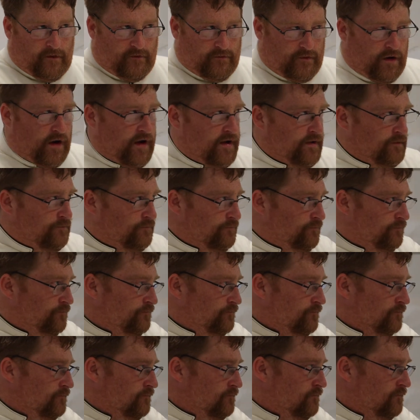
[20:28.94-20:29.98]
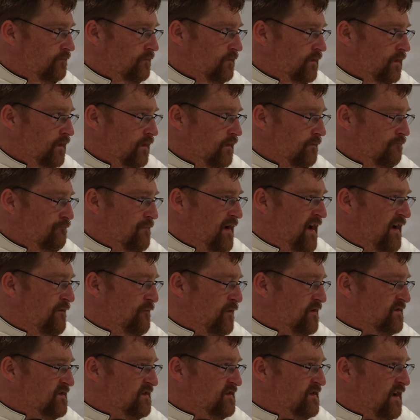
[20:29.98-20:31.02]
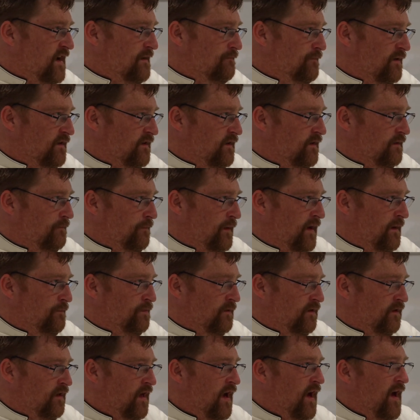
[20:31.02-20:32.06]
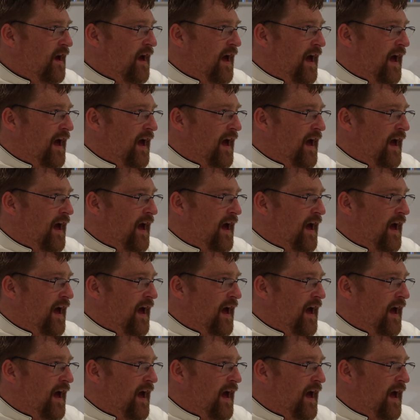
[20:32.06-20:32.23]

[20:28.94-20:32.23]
Right? Me versus 8 billion people,